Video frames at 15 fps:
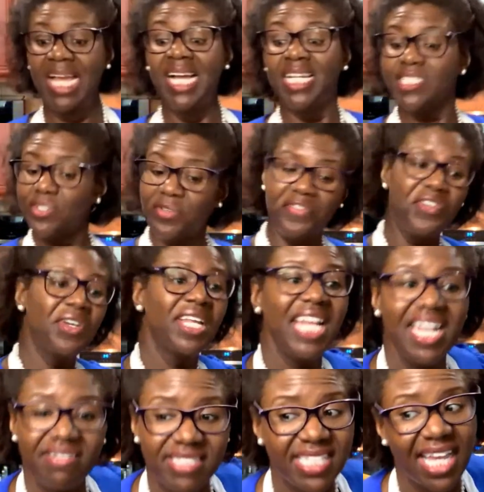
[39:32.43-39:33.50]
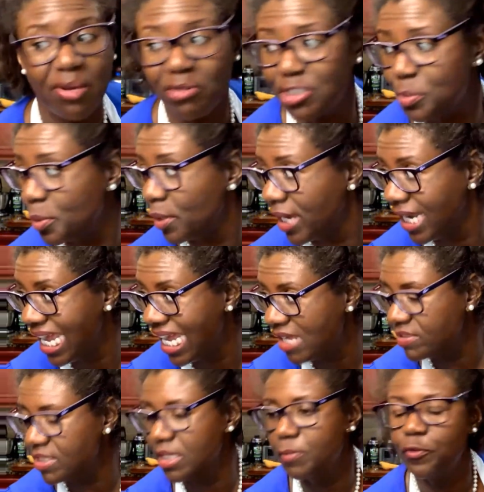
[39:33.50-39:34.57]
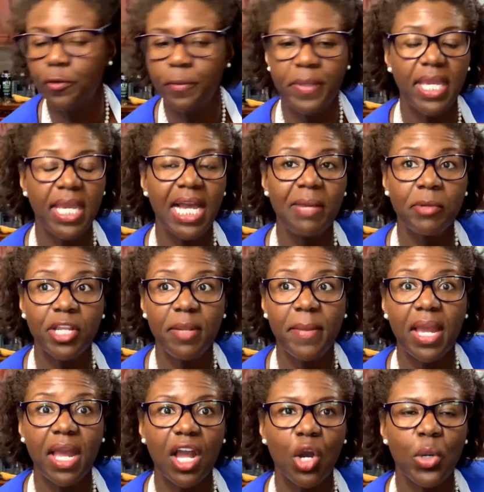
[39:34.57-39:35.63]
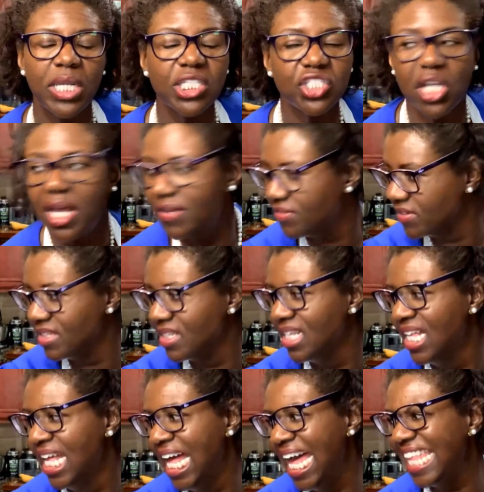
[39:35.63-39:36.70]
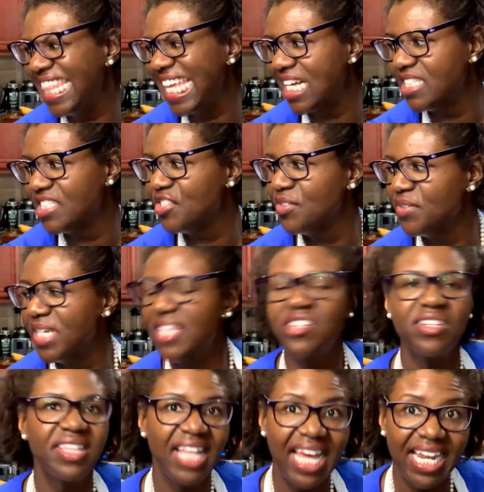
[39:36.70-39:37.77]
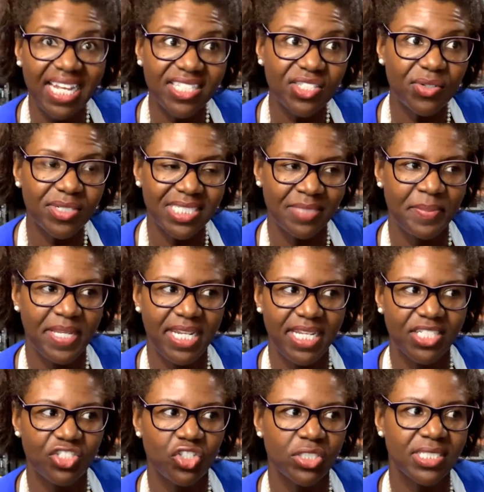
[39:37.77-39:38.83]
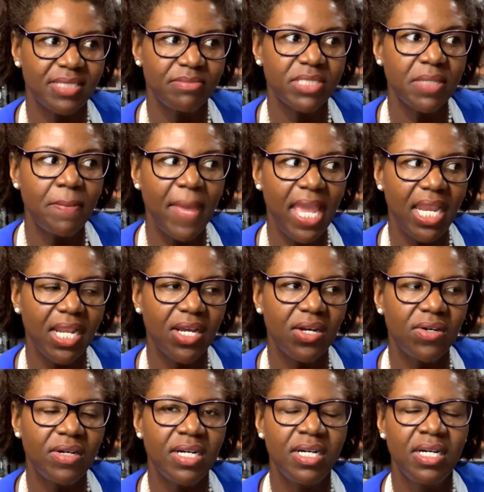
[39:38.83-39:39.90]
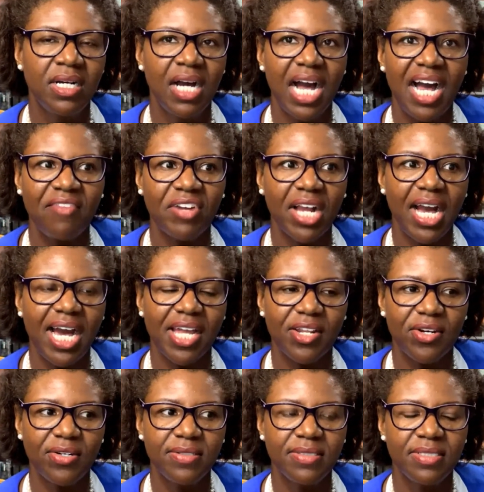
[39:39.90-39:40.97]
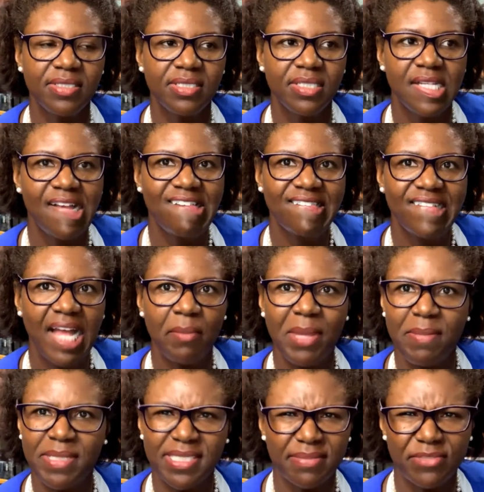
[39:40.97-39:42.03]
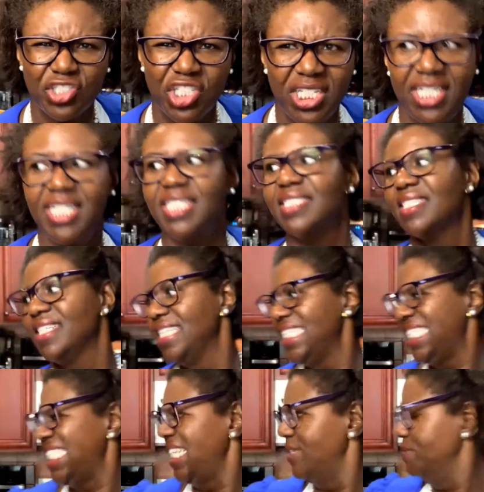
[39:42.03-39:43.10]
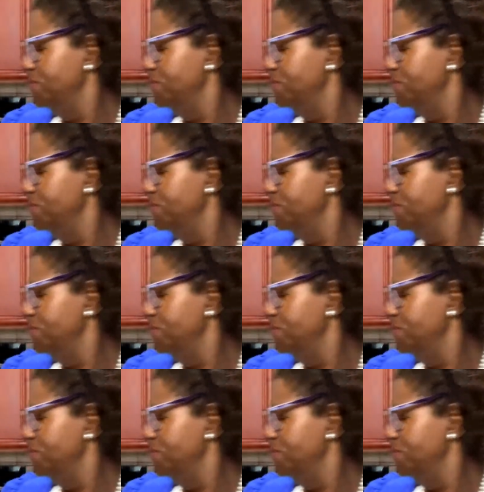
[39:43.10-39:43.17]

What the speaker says: so if you can have sandwich bread, have some for me. I'm gonna make a quick chaffle. I think I'll do either lettuce or spinach, some tomato, avocado, maybe some cheese. Let's see.